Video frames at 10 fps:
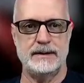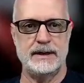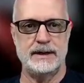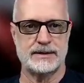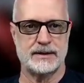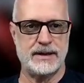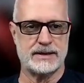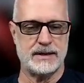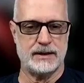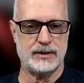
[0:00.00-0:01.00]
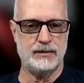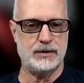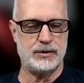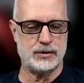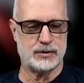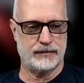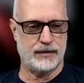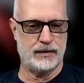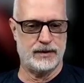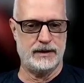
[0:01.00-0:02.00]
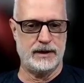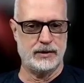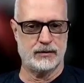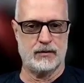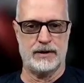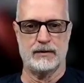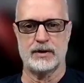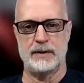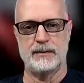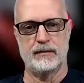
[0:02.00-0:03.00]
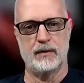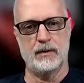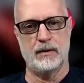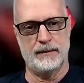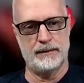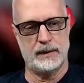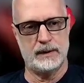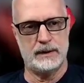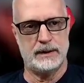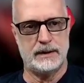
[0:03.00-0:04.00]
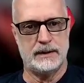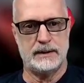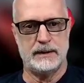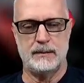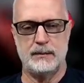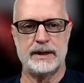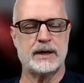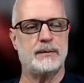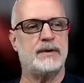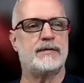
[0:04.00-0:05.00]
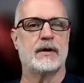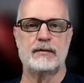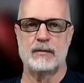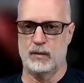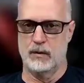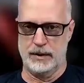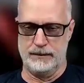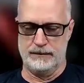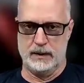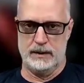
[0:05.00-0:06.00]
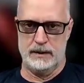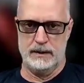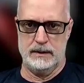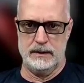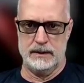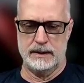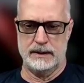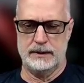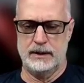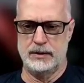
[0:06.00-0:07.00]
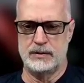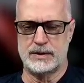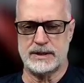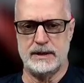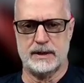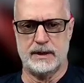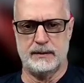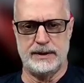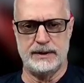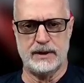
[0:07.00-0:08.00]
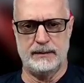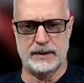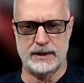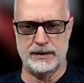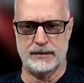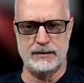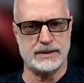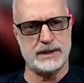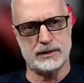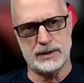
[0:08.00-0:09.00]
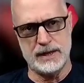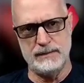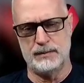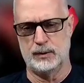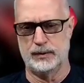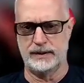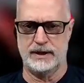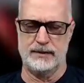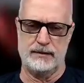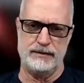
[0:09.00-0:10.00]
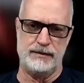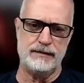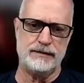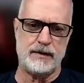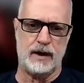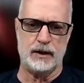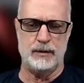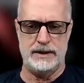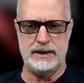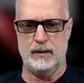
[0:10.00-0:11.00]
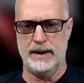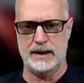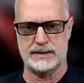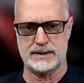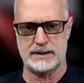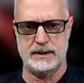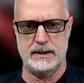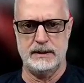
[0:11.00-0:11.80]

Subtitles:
And so that's not too unusual if you're in an integrator type of role. But it can be very rewarding. You see a company come together, you see a team pull together. If you follow EOS,